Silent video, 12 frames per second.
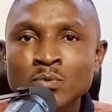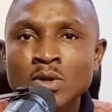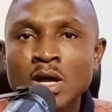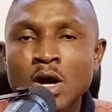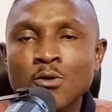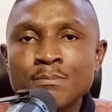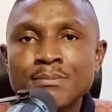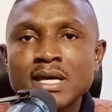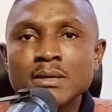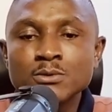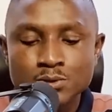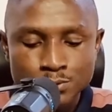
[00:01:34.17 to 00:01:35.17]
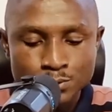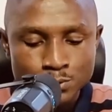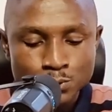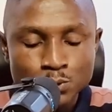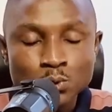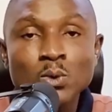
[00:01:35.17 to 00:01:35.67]
I won't be able to
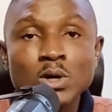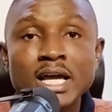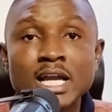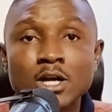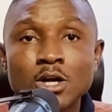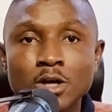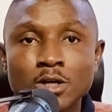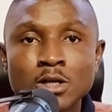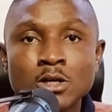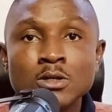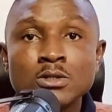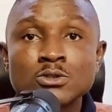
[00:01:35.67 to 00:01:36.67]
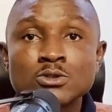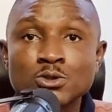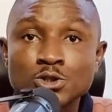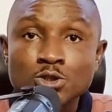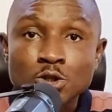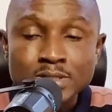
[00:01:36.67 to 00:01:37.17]
do a lot to
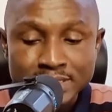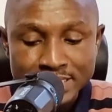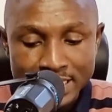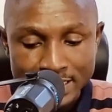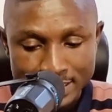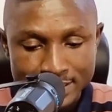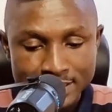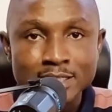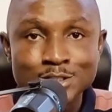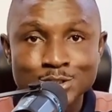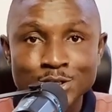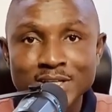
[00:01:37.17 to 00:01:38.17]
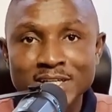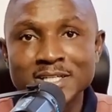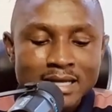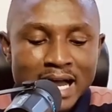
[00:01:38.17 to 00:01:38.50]
sustain the journey.